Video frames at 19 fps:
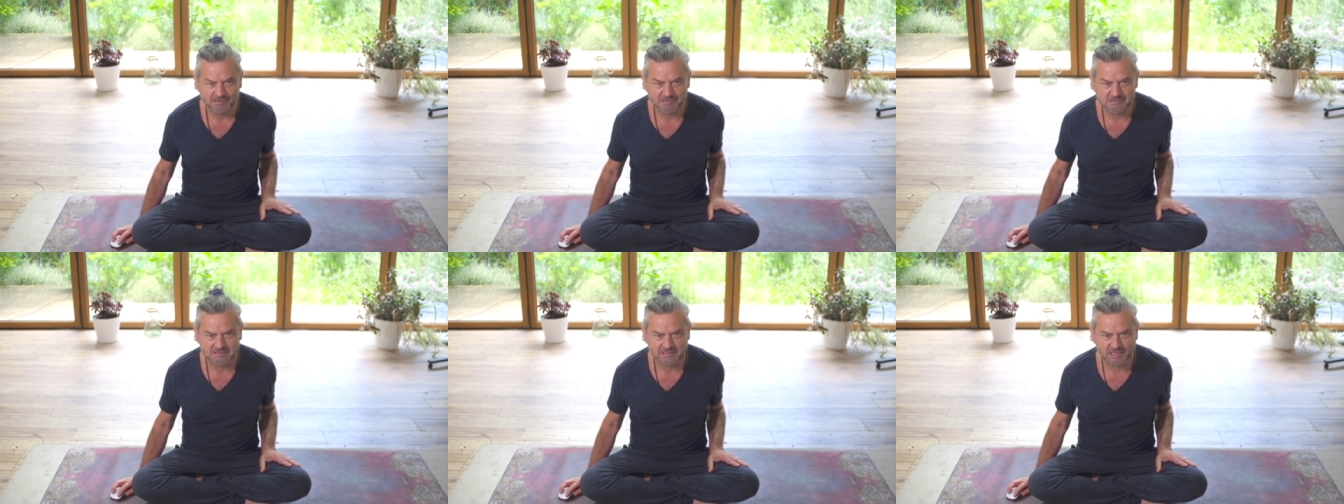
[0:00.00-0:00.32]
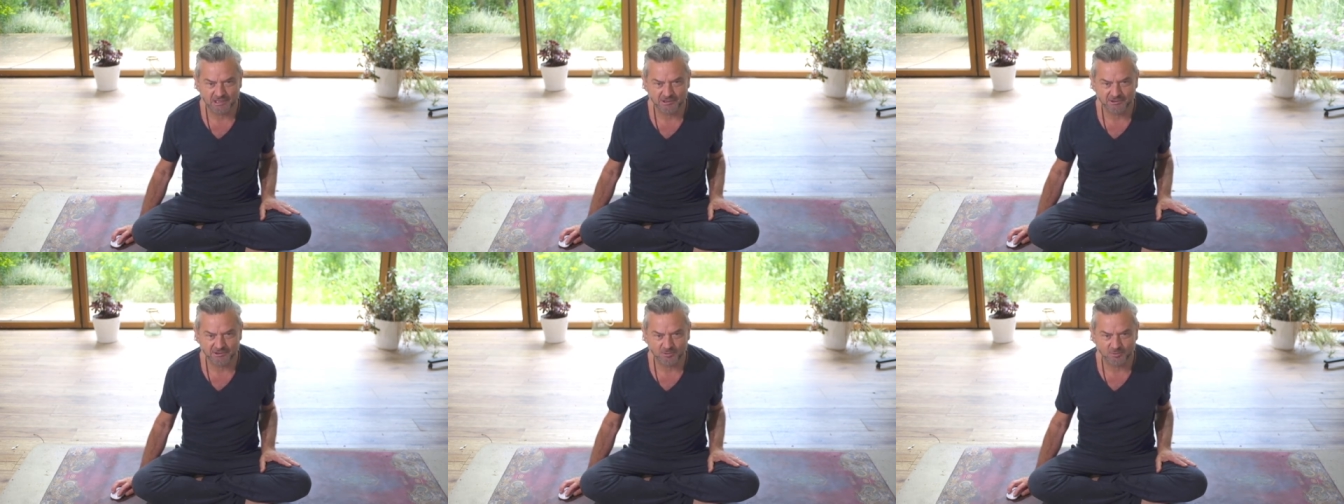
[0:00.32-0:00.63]

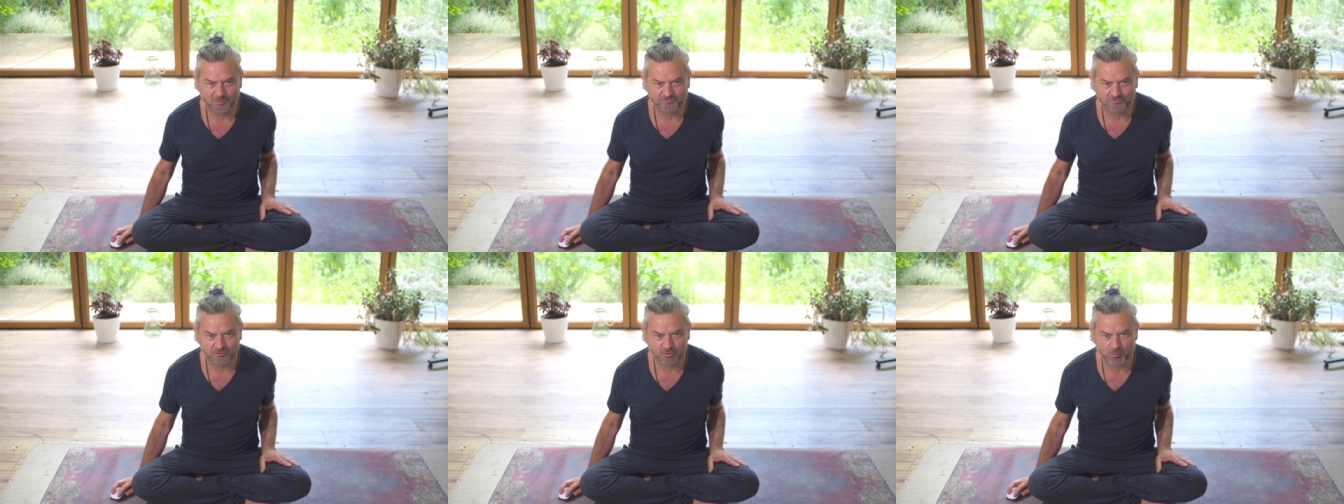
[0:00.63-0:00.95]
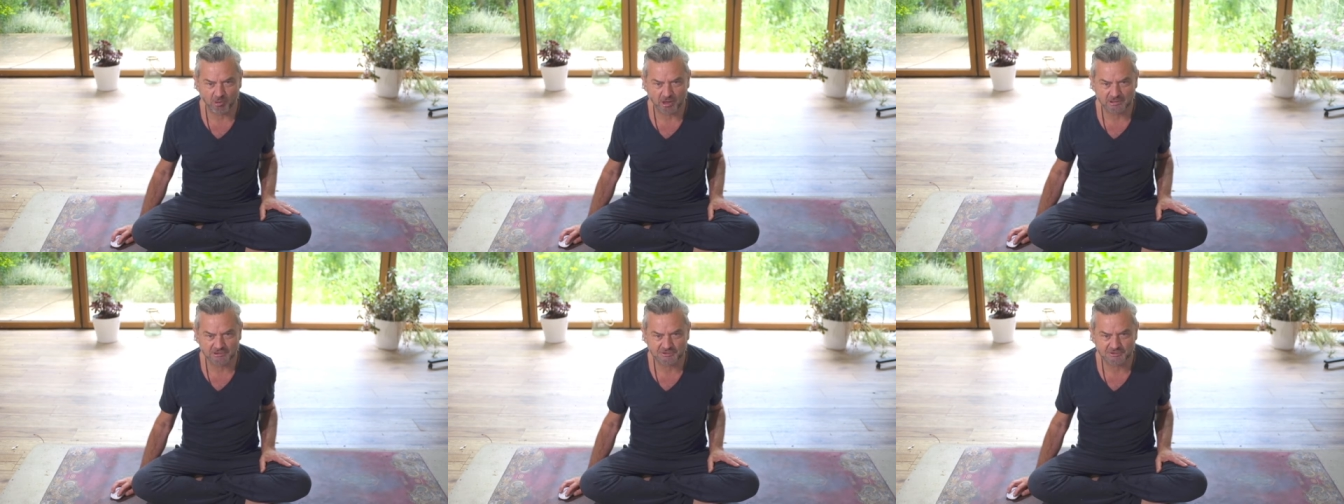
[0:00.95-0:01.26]
is, can you
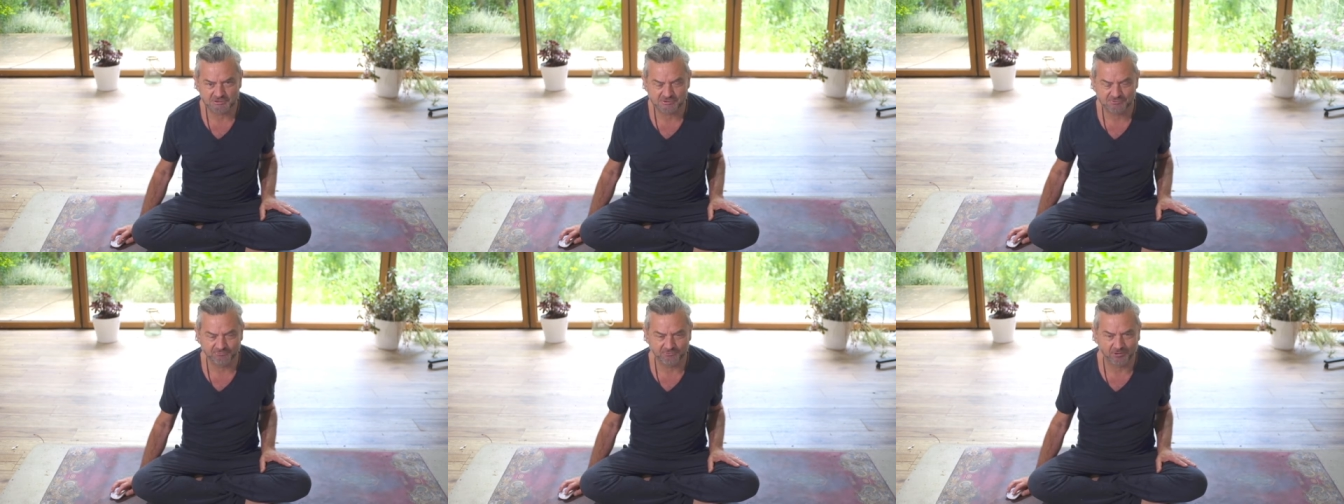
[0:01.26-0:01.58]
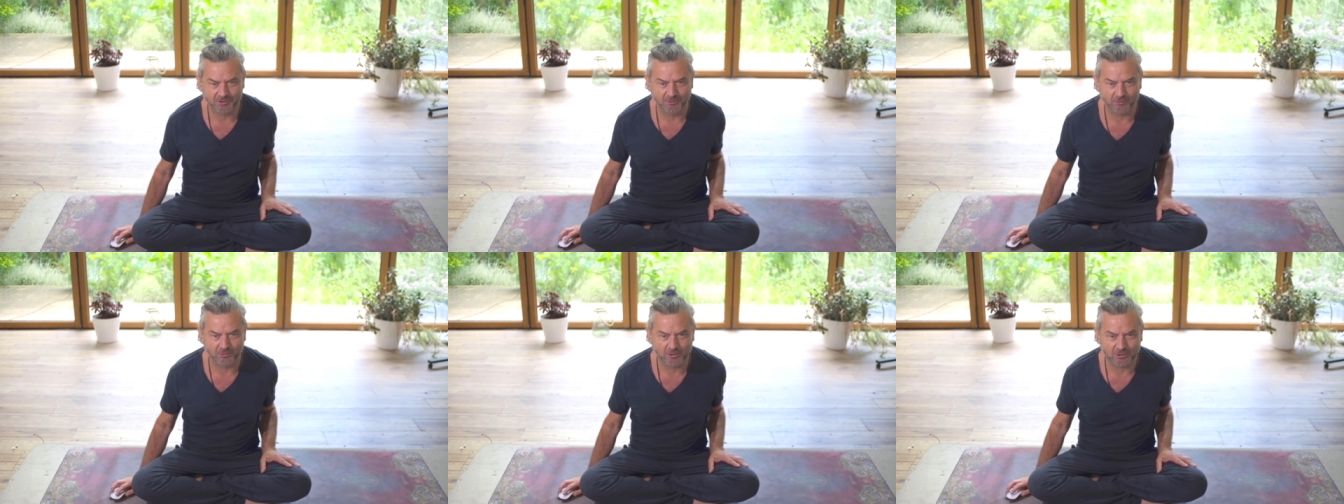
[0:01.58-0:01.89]
offer a practice
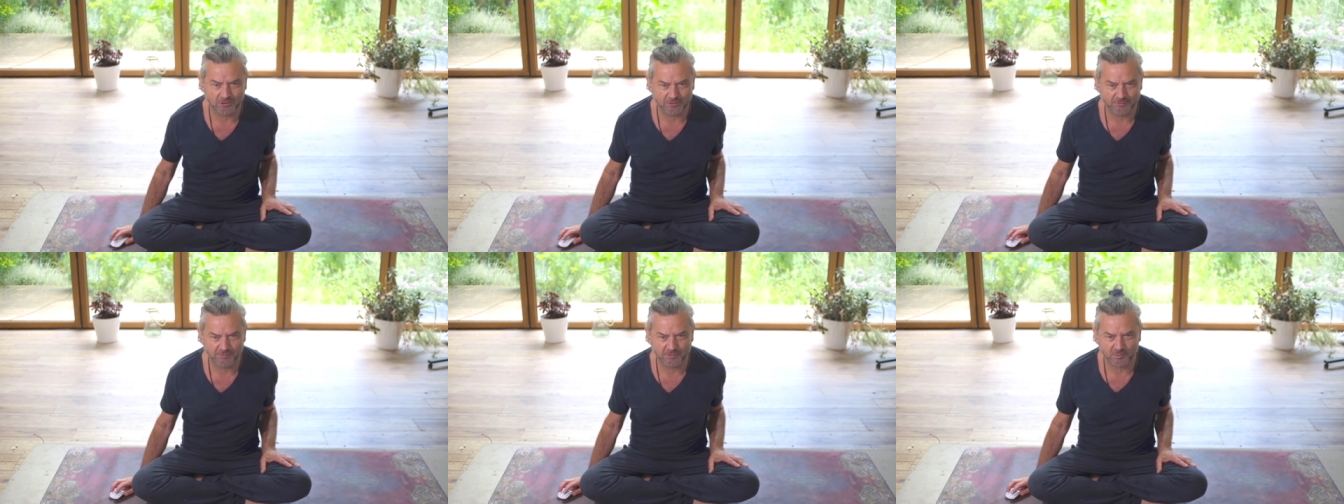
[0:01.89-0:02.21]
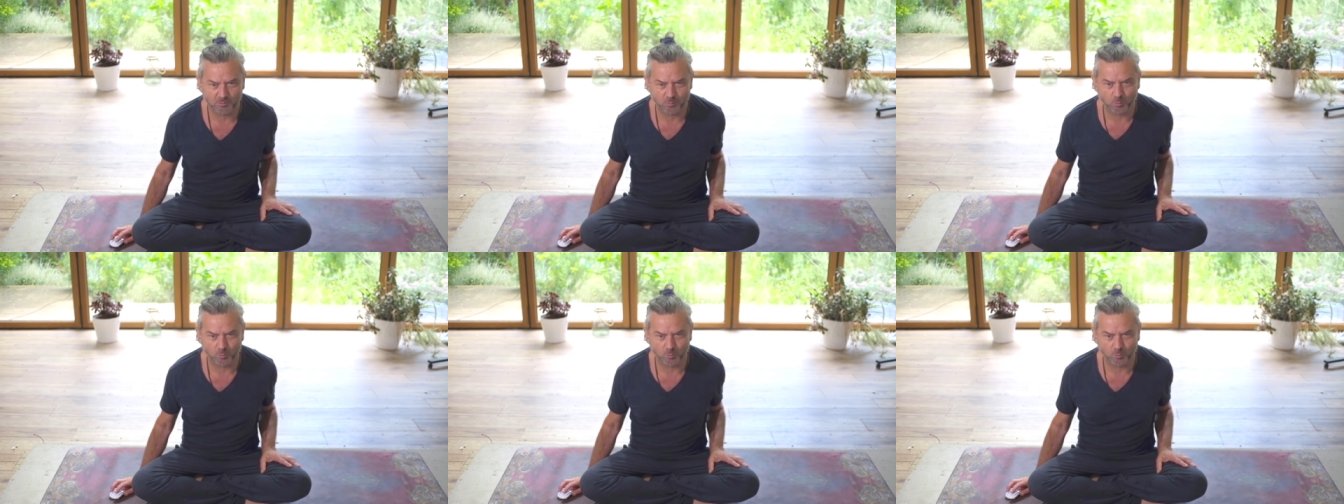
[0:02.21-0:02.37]
of yoga